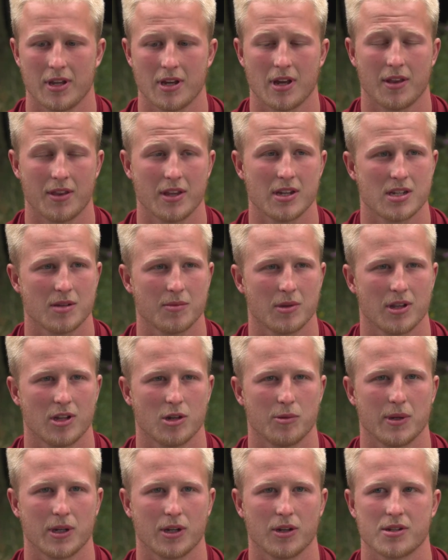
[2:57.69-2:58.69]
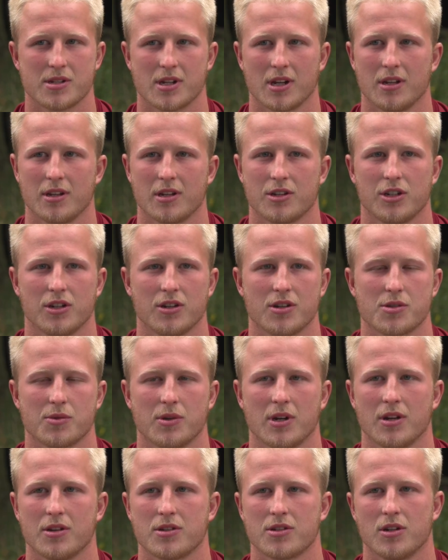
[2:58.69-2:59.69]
they seem like they'll be a good side this year as well.